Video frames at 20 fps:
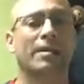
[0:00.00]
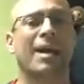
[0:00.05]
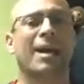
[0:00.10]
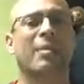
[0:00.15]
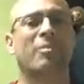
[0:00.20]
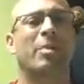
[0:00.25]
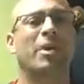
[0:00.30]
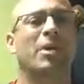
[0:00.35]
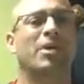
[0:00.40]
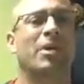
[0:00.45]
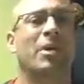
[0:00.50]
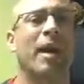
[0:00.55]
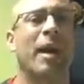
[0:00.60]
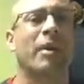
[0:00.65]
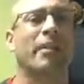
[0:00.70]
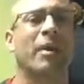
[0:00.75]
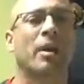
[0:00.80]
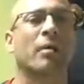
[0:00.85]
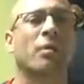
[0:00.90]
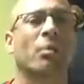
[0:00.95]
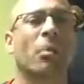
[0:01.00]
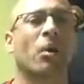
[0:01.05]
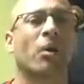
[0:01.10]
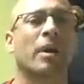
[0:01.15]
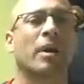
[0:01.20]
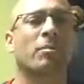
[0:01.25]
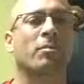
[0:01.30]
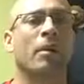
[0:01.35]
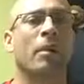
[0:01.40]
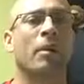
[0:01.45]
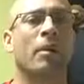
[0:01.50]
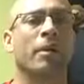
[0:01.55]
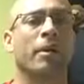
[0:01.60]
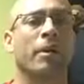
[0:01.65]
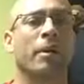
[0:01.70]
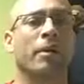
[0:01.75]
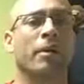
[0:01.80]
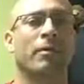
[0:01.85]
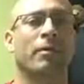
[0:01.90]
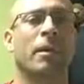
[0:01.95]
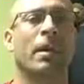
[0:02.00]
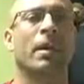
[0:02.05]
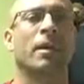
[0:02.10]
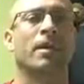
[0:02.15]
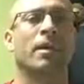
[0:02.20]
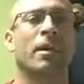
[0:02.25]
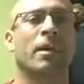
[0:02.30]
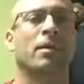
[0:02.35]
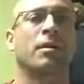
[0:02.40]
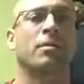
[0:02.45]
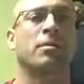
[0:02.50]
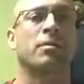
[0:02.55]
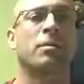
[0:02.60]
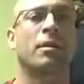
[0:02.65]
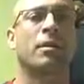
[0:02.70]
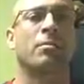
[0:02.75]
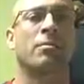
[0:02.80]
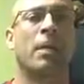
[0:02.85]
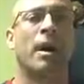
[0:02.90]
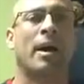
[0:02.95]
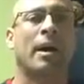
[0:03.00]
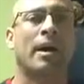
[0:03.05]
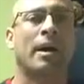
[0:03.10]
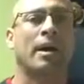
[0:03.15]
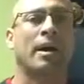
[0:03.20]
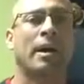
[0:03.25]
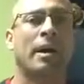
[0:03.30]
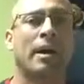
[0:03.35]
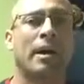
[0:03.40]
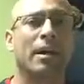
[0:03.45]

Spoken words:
Kind of picture having a bowling ball. If you held it close to your body,